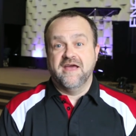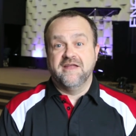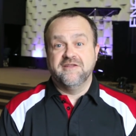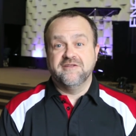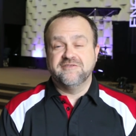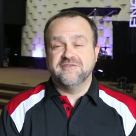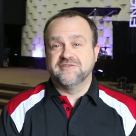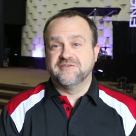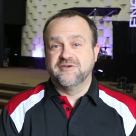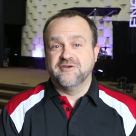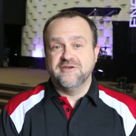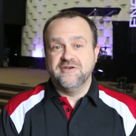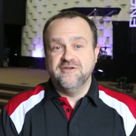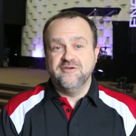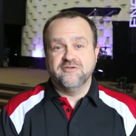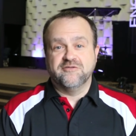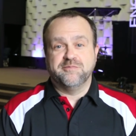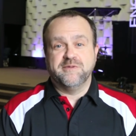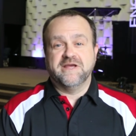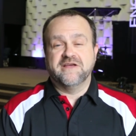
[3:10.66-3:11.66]
And this is good
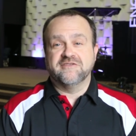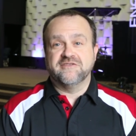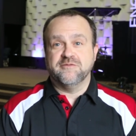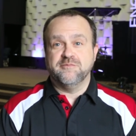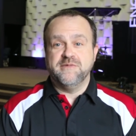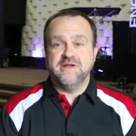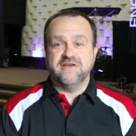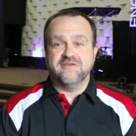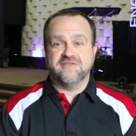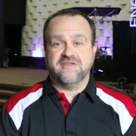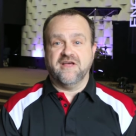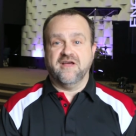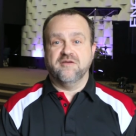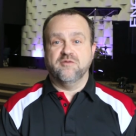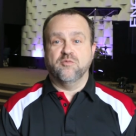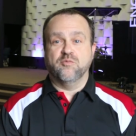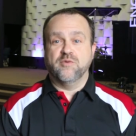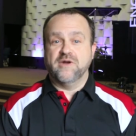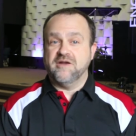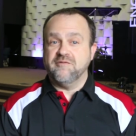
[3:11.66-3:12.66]
news because it means
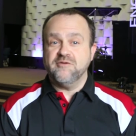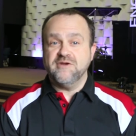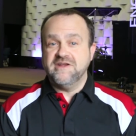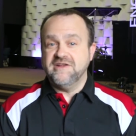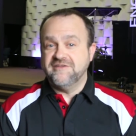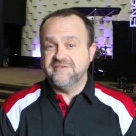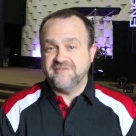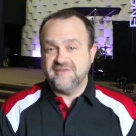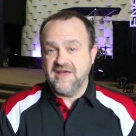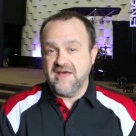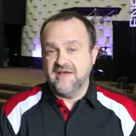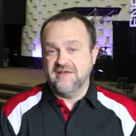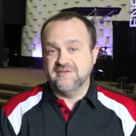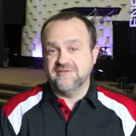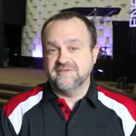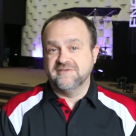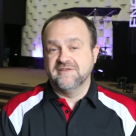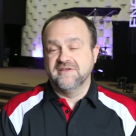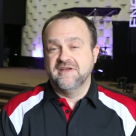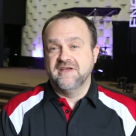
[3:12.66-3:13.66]
that whatever he
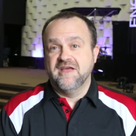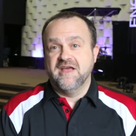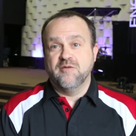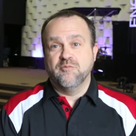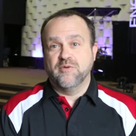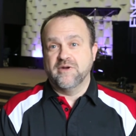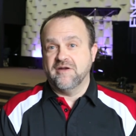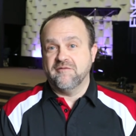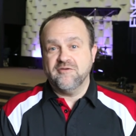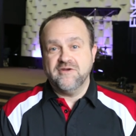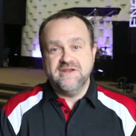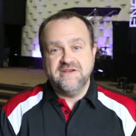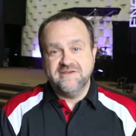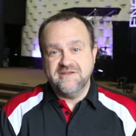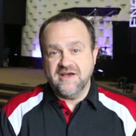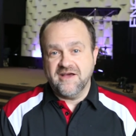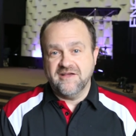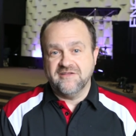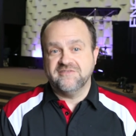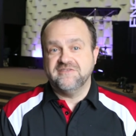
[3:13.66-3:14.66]
says and whatever he
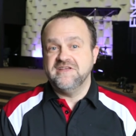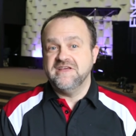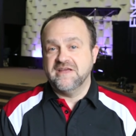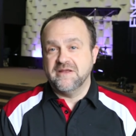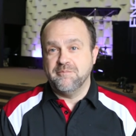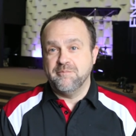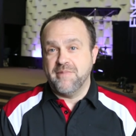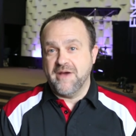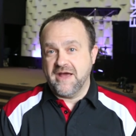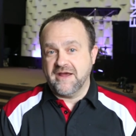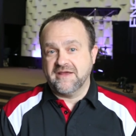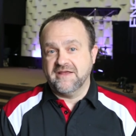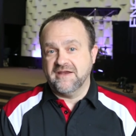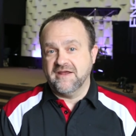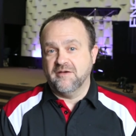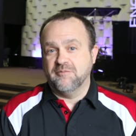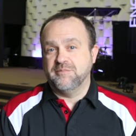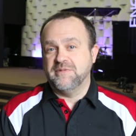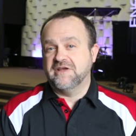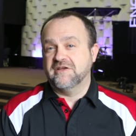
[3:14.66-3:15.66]
does, he can back
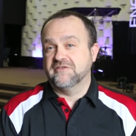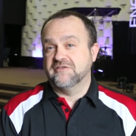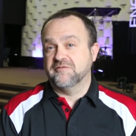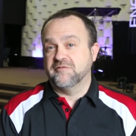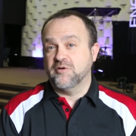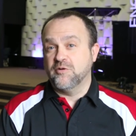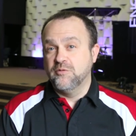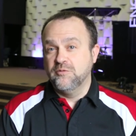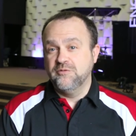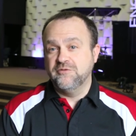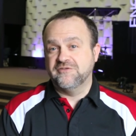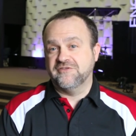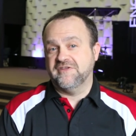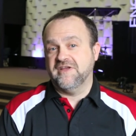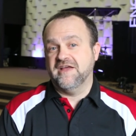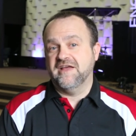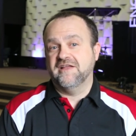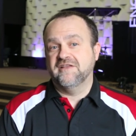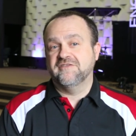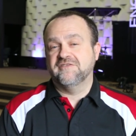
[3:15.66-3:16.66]
it up because of who
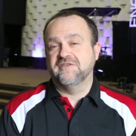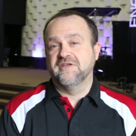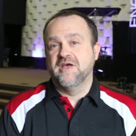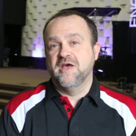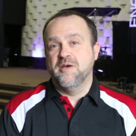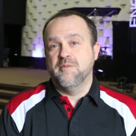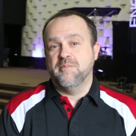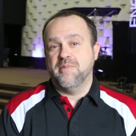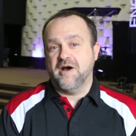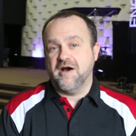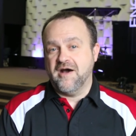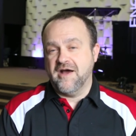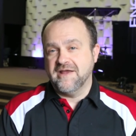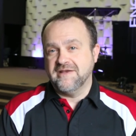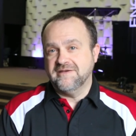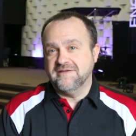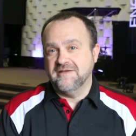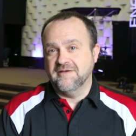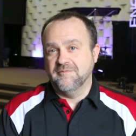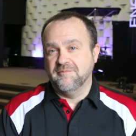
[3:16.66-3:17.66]
stands
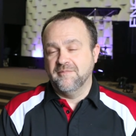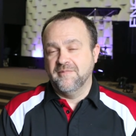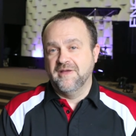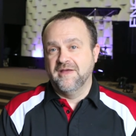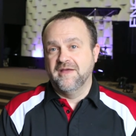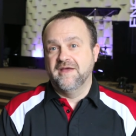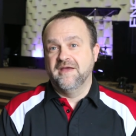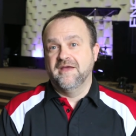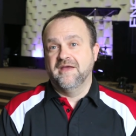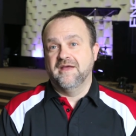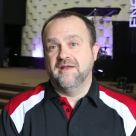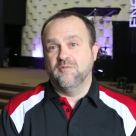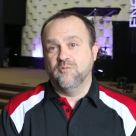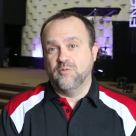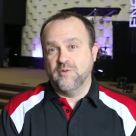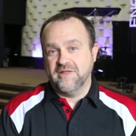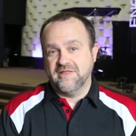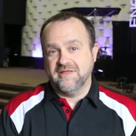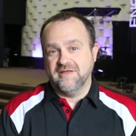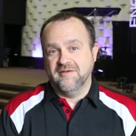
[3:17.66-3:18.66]
behind him
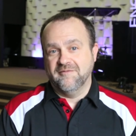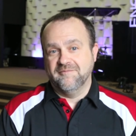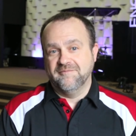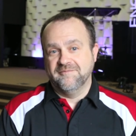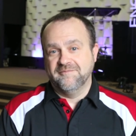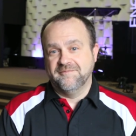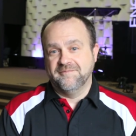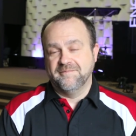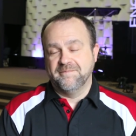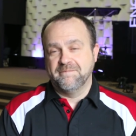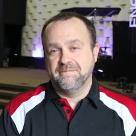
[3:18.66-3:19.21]
and with him.